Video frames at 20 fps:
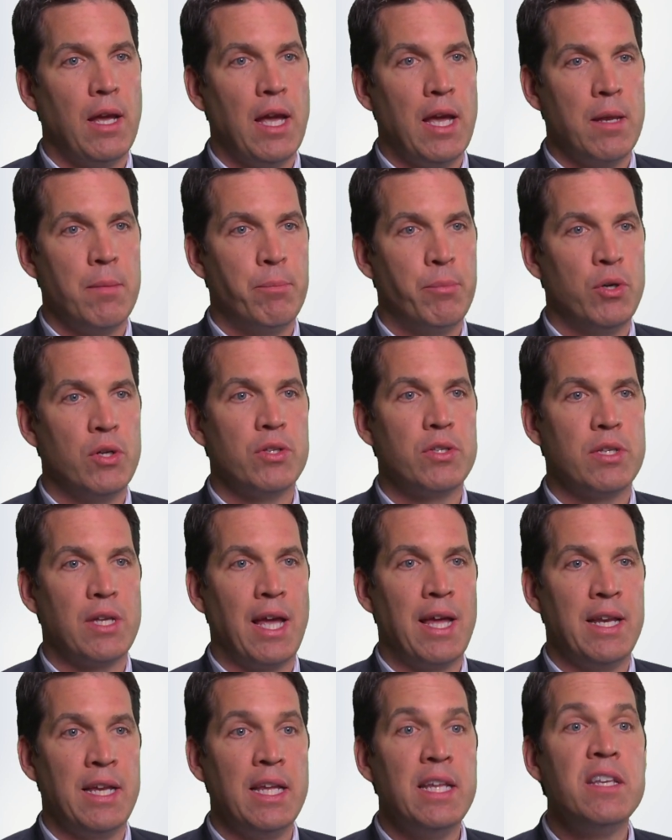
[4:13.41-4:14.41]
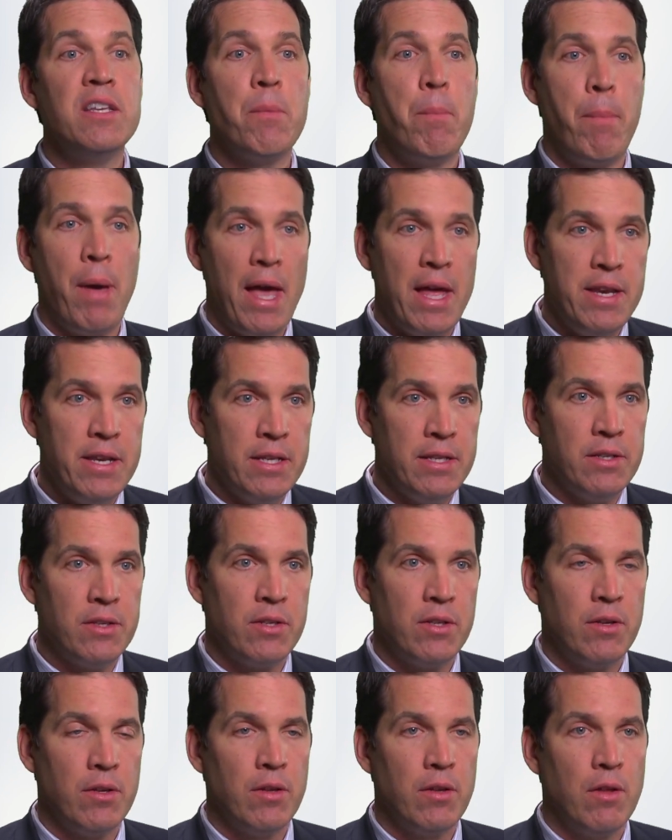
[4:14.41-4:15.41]
and puts an
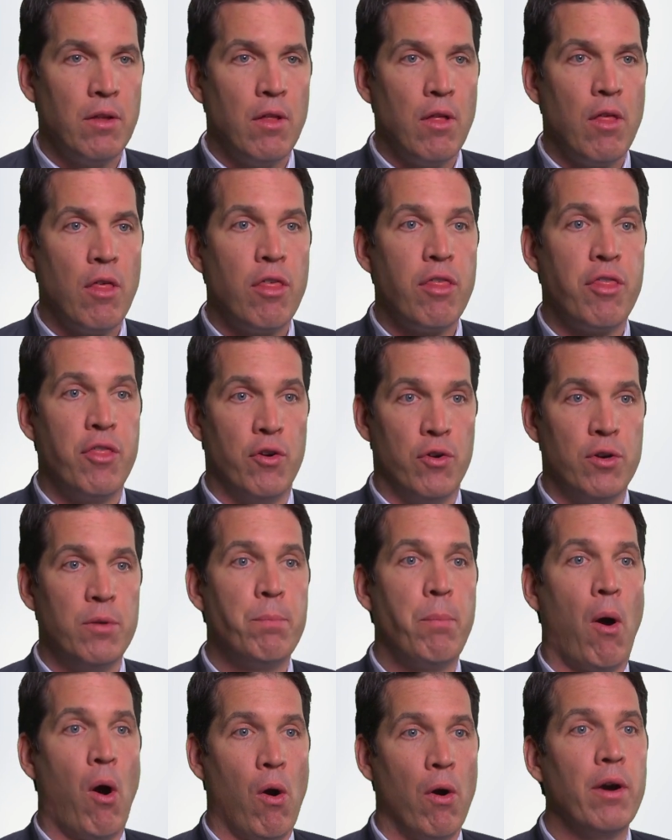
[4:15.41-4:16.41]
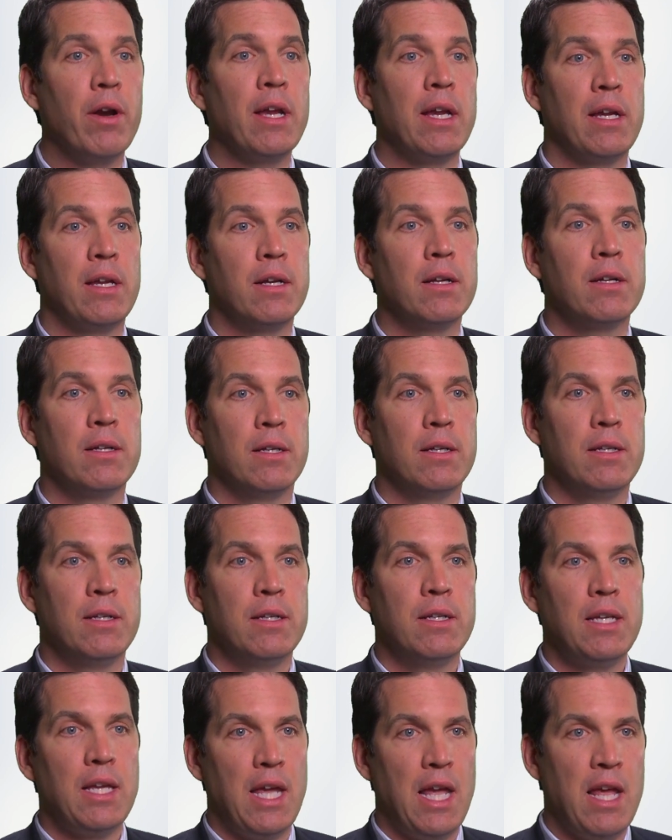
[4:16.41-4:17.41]
independent third party
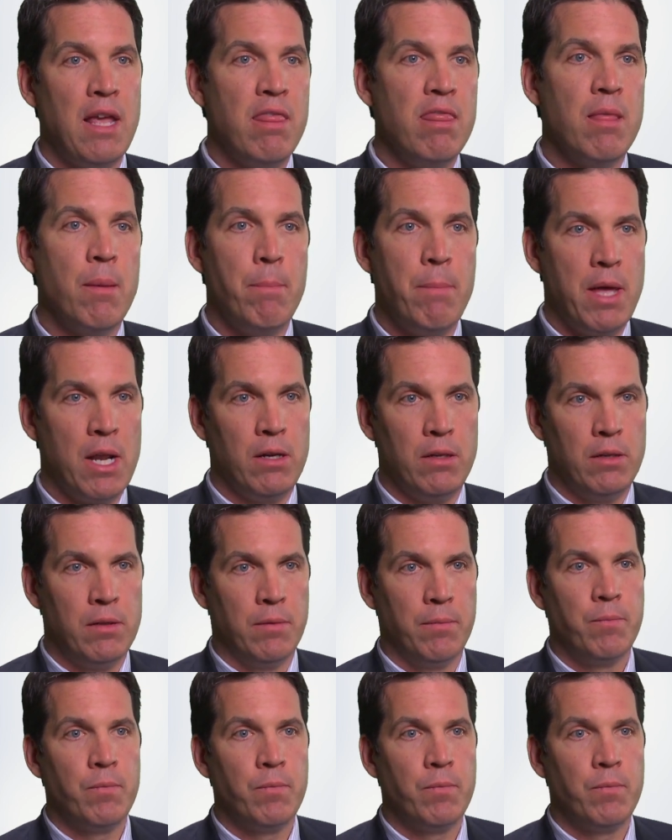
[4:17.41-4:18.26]
in the middle.